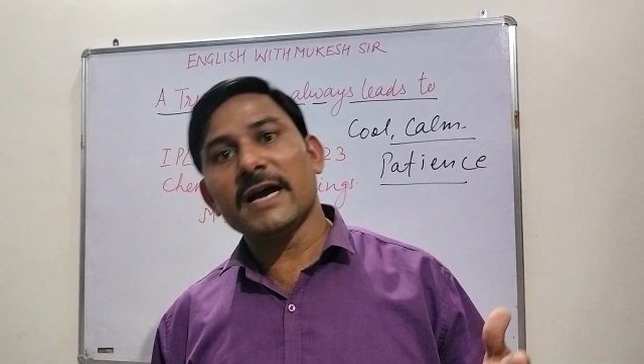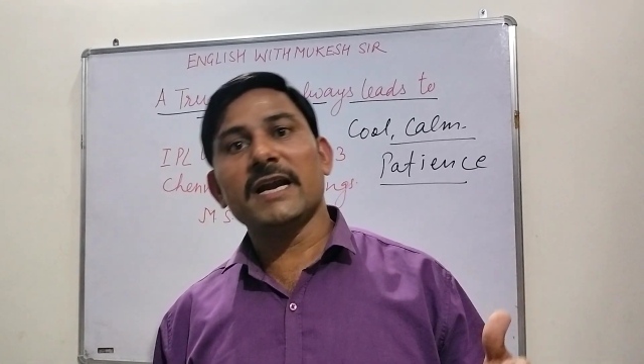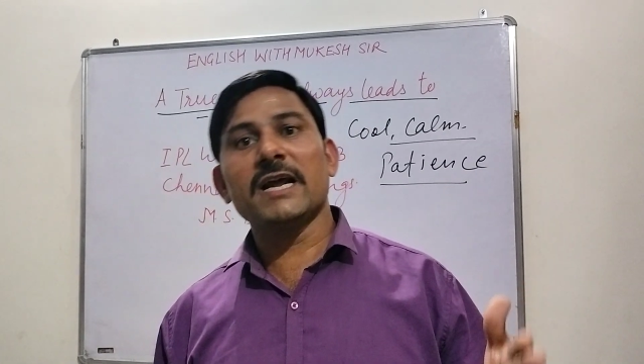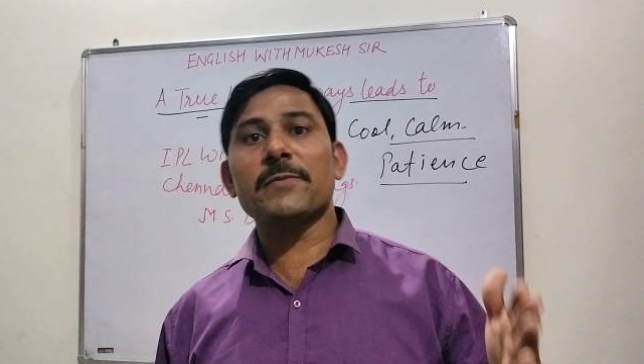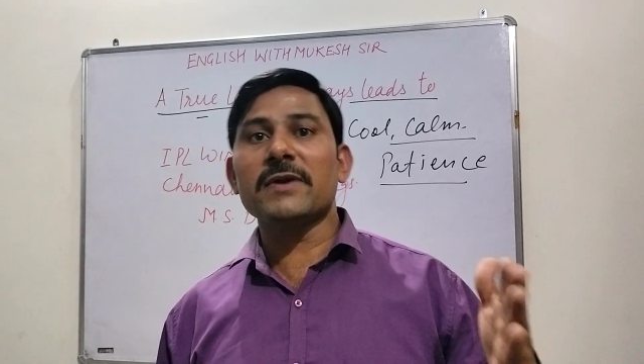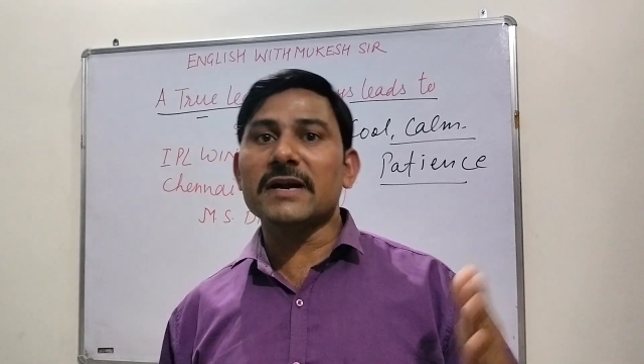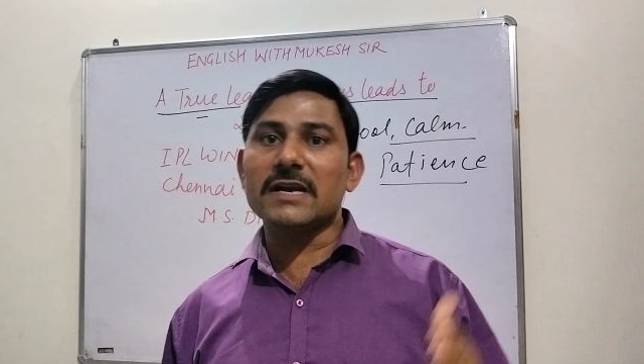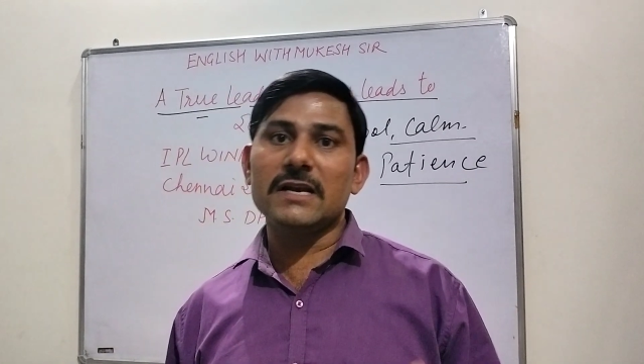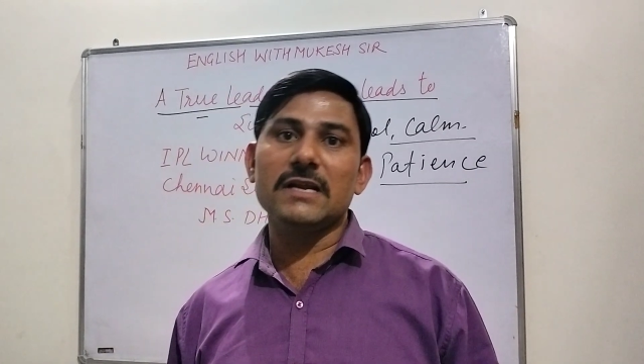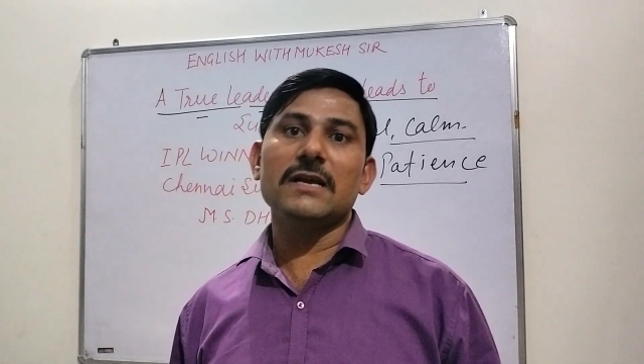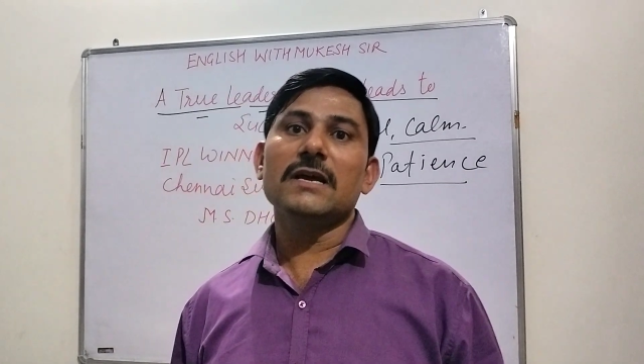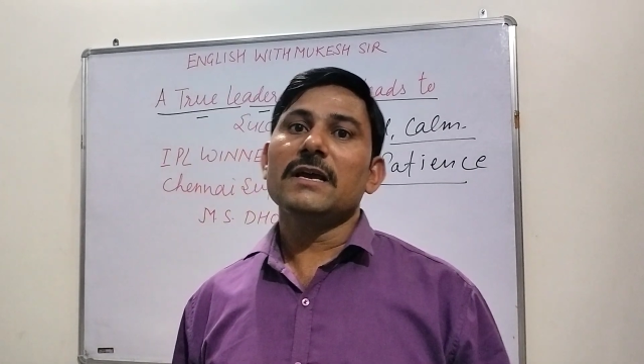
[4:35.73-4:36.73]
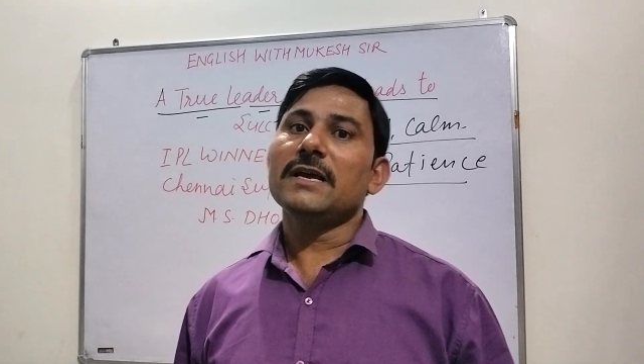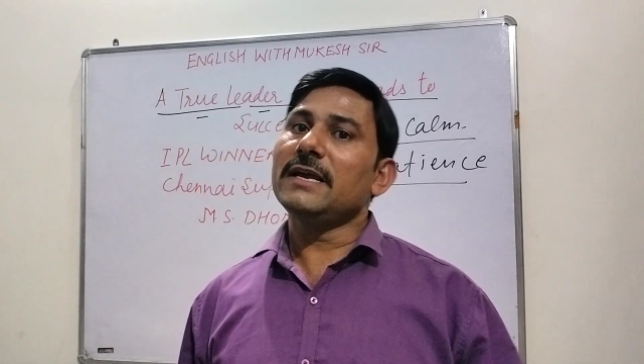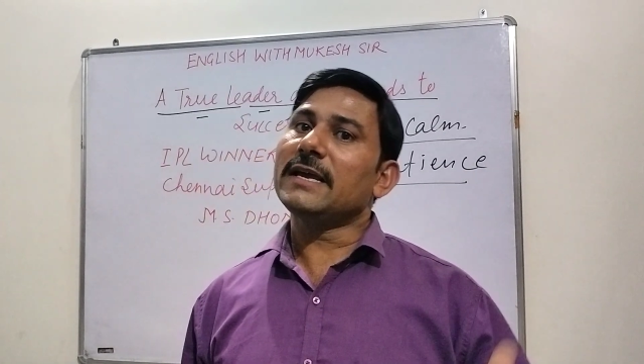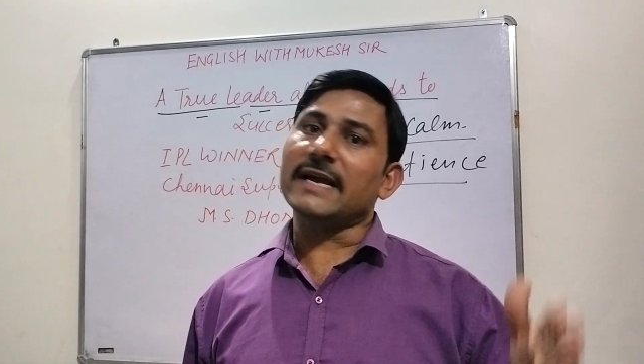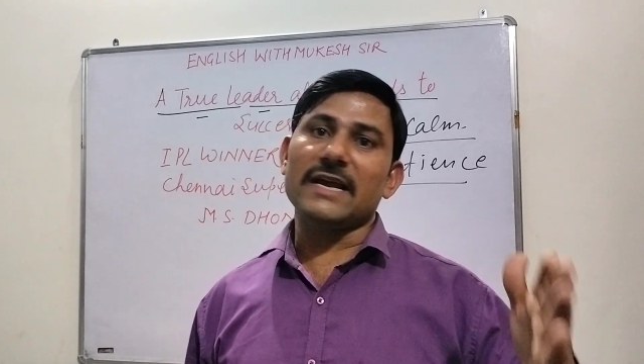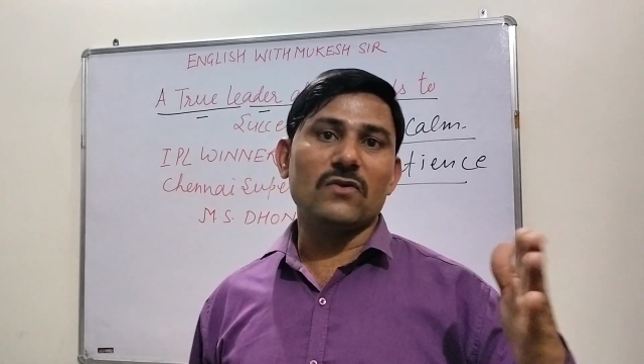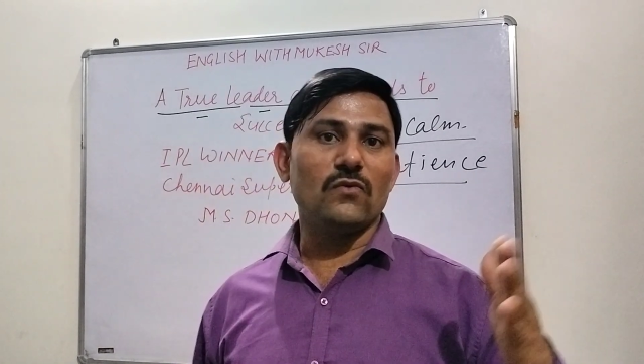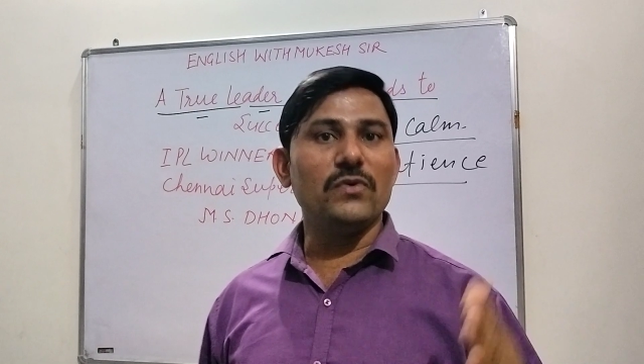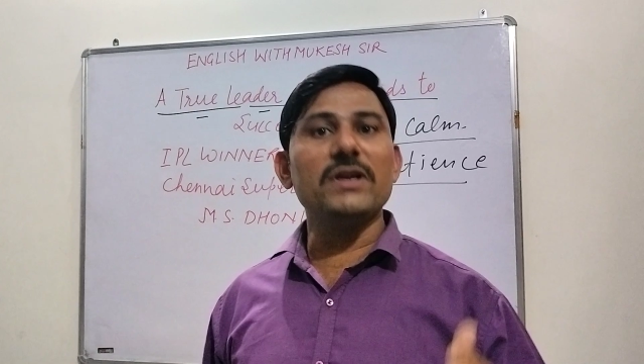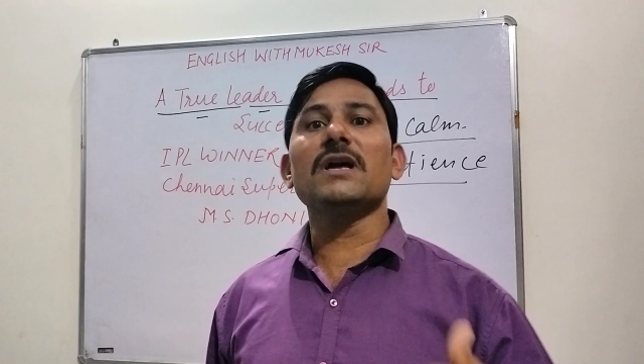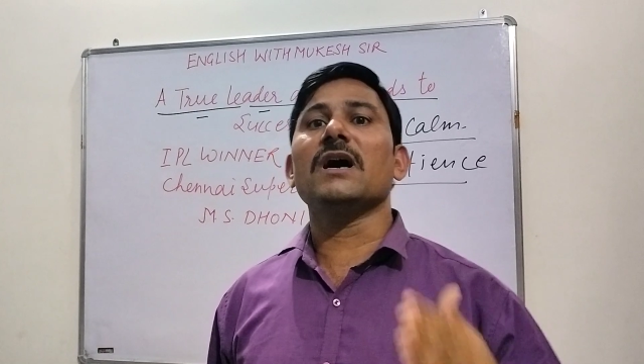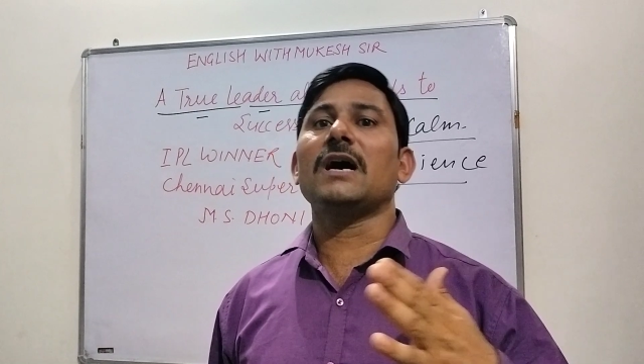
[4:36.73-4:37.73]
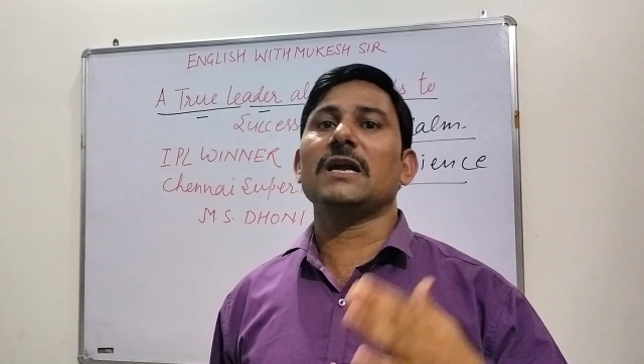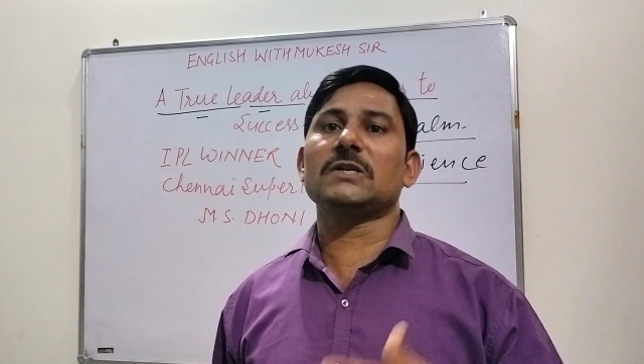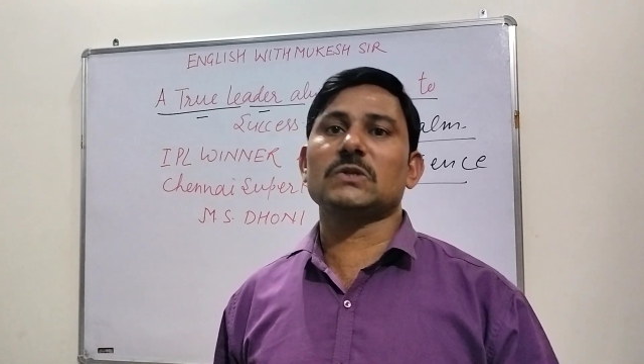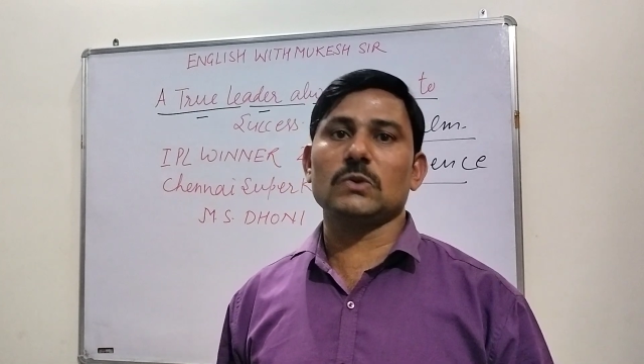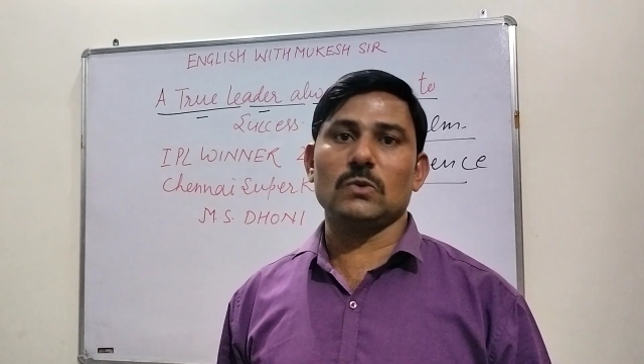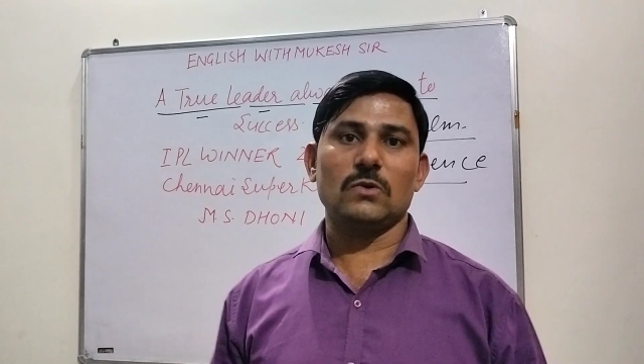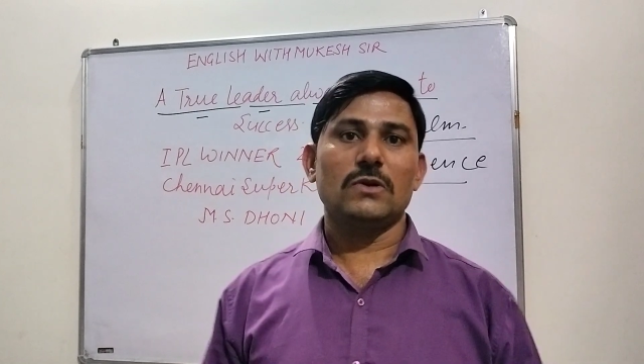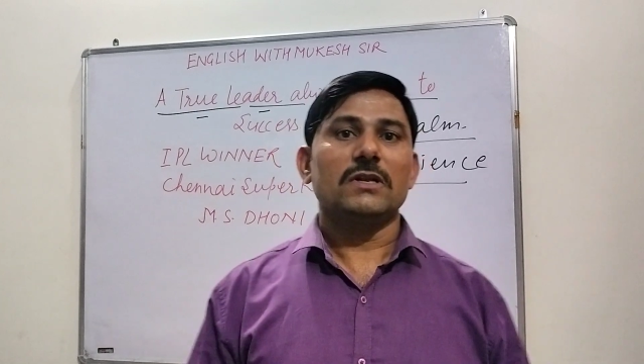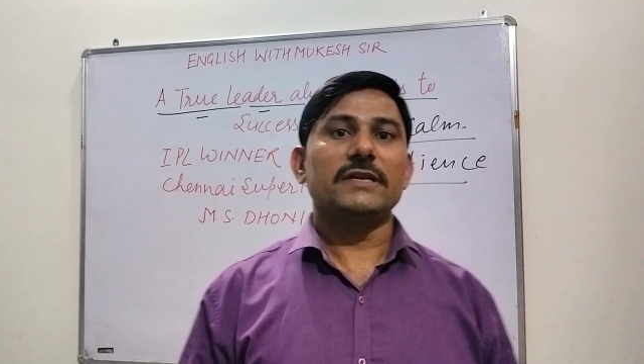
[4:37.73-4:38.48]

and definitely he can win also.